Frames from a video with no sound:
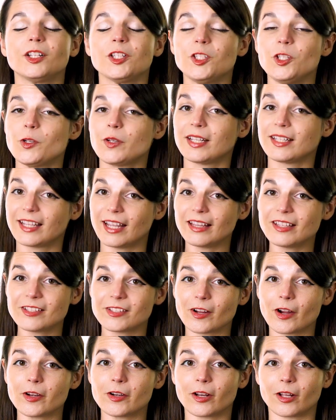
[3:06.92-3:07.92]
You can get
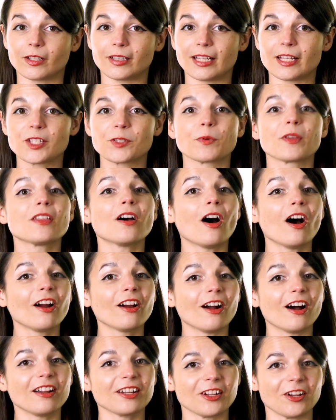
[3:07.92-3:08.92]
started on this with
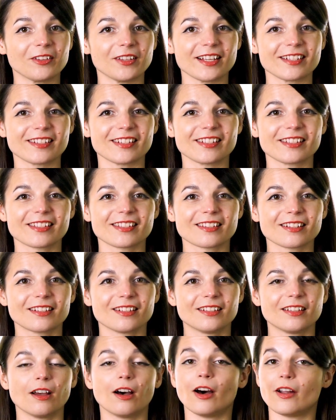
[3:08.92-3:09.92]
our audio lessons.
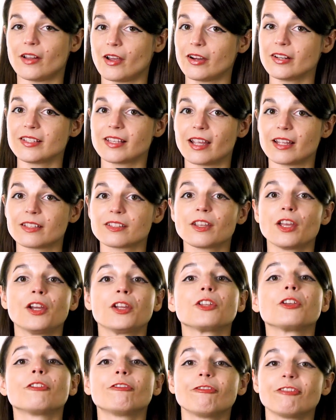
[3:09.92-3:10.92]
On our sites,
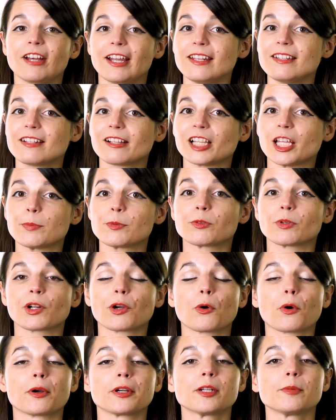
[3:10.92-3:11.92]
you'll find clips
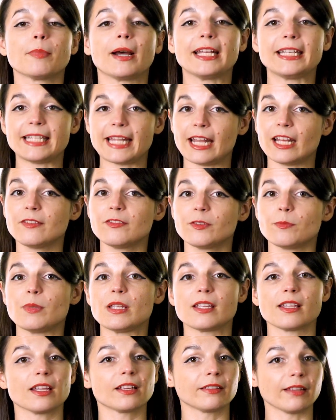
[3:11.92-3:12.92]
recorded by native
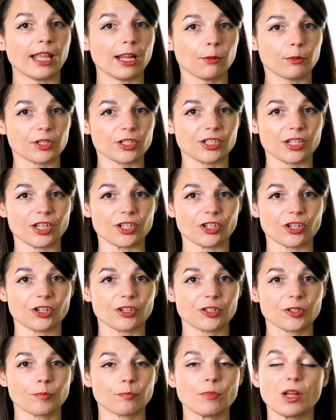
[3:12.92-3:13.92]
speaking language
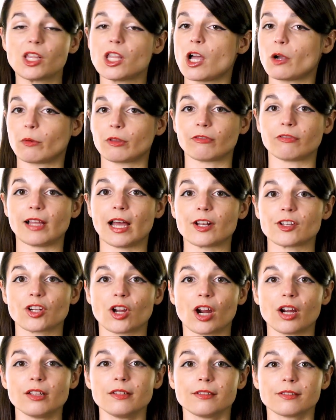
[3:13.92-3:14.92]
teachers, along with
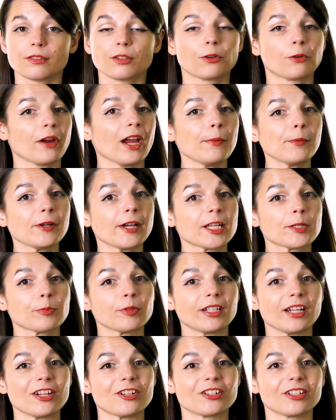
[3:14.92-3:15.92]
flashcards, grammar
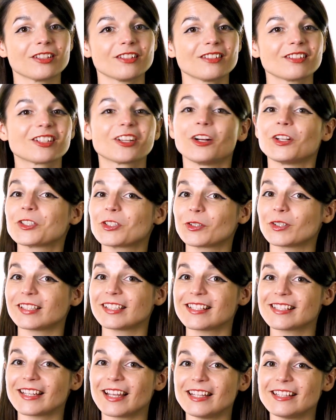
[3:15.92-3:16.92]
explanations, cultural
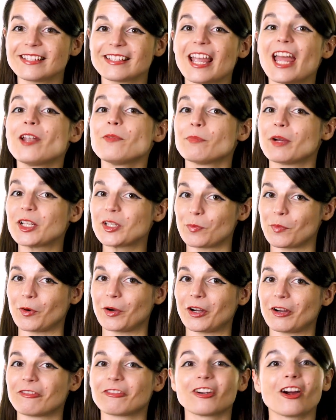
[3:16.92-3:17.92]
insights, and much
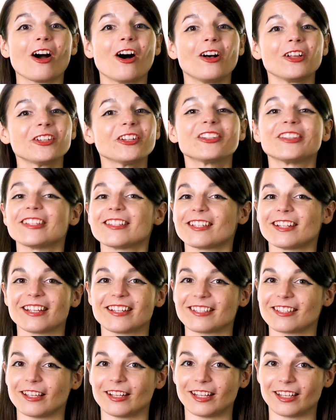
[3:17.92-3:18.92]
more for all your
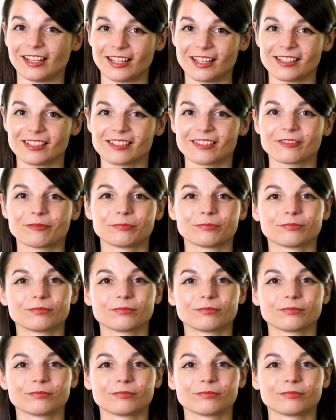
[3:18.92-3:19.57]
listening study needs.